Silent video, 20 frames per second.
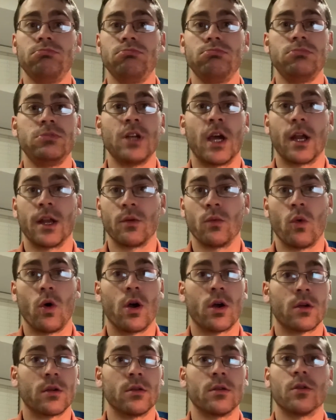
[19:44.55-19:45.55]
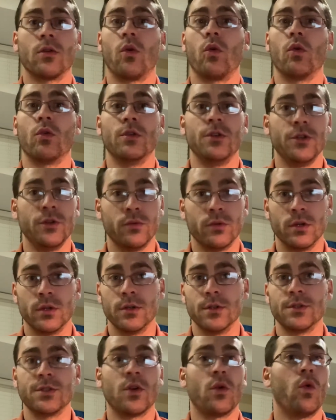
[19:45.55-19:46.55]
Johnny Walker or
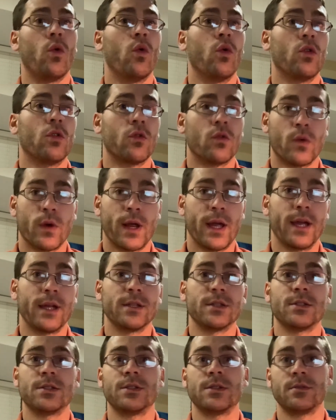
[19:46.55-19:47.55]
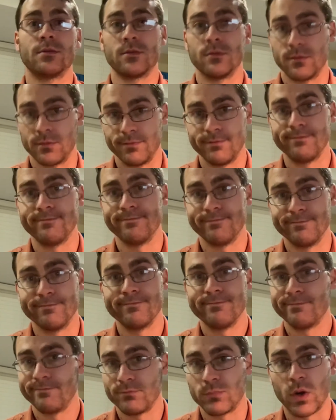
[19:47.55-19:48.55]
Dewar's or Grant's,
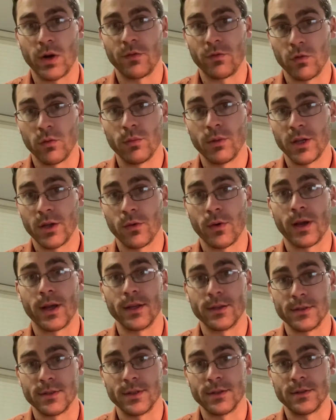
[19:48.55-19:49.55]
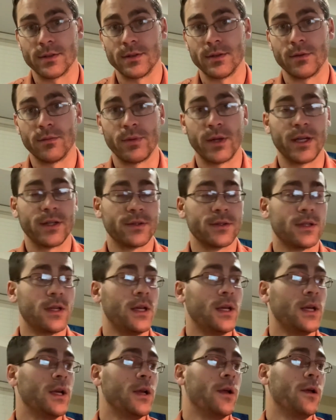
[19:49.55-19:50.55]
preferably Grant's, that's the best.
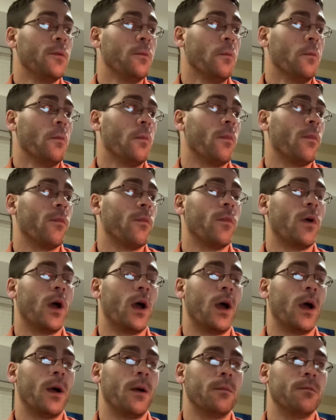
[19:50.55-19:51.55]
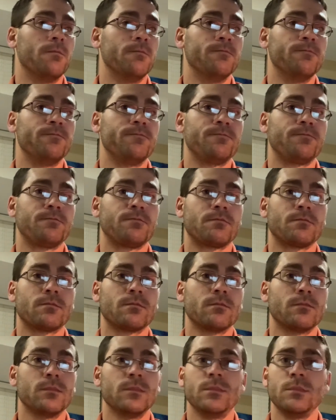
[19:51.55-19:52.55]
Don't
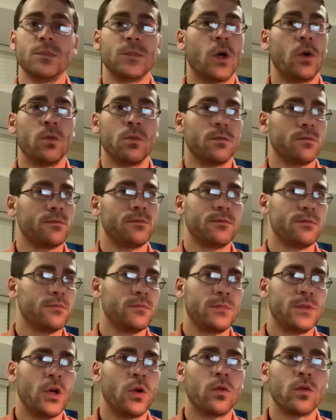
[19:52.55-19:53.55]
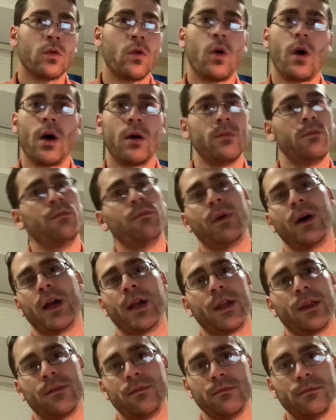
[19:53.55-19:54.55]
go out and
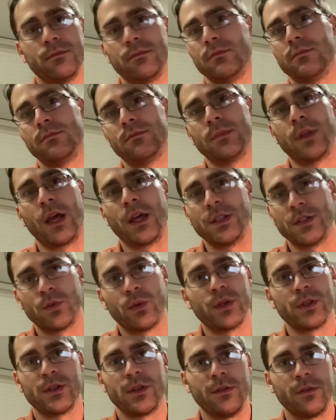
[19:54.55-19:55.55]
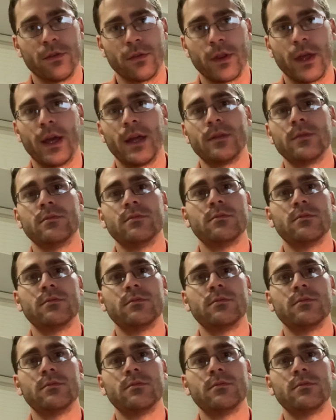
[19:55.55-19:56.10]
buy nice whiskey for that.